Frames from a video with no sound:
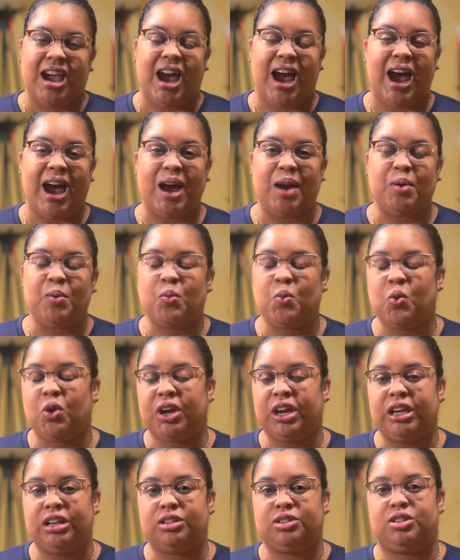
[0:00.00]
I
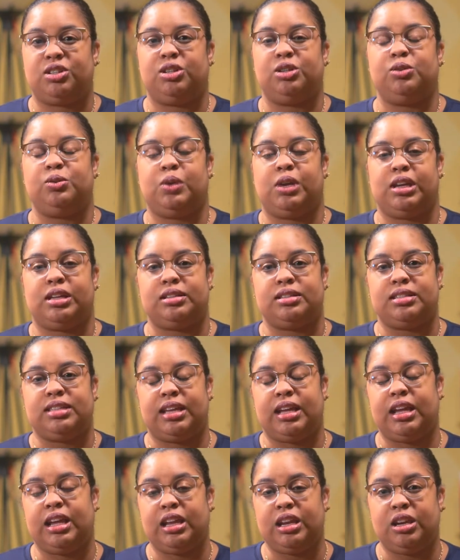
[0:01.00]
want to
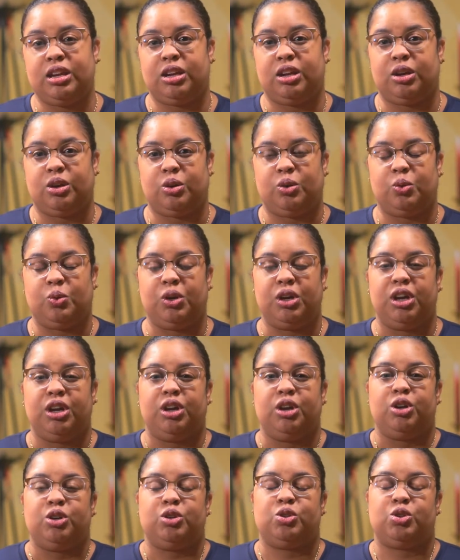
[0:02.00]
continue
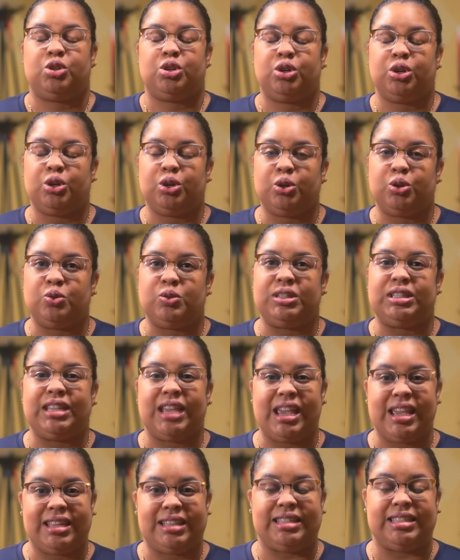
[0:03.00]
to
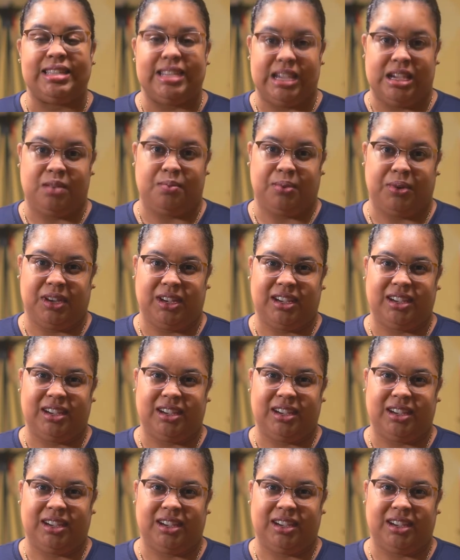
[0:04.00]
dig deep,